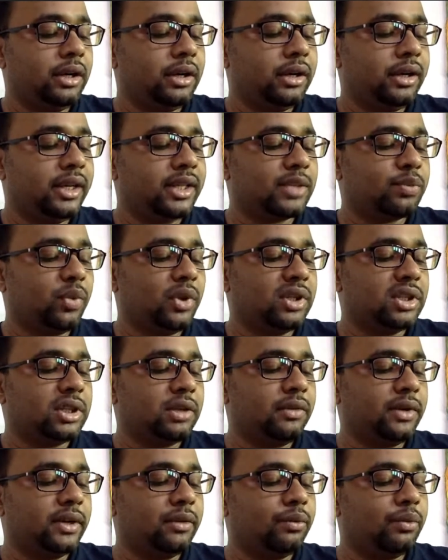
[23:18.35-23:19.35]

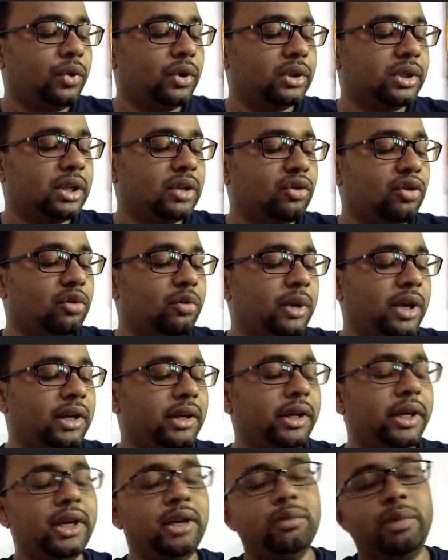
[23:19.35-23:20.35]
responsible for the global
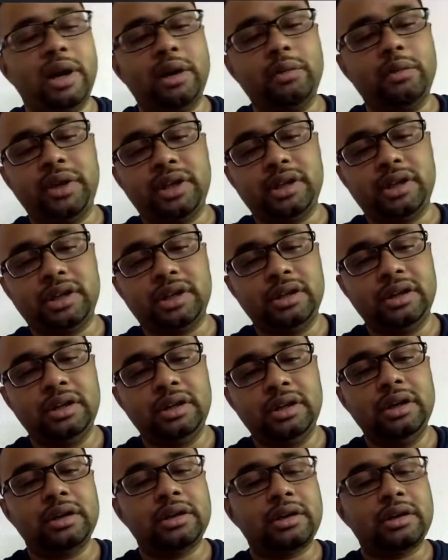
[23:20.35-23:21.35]
environmental
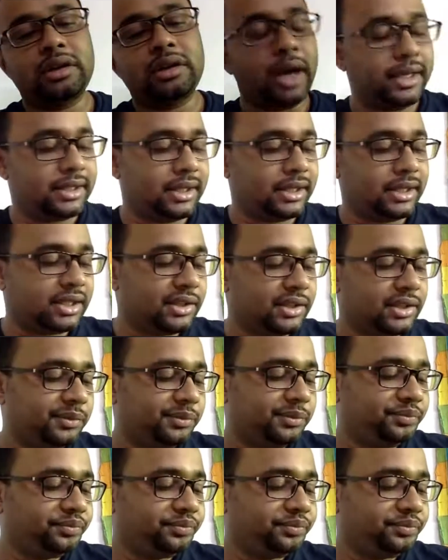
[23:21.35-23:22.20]
crisis.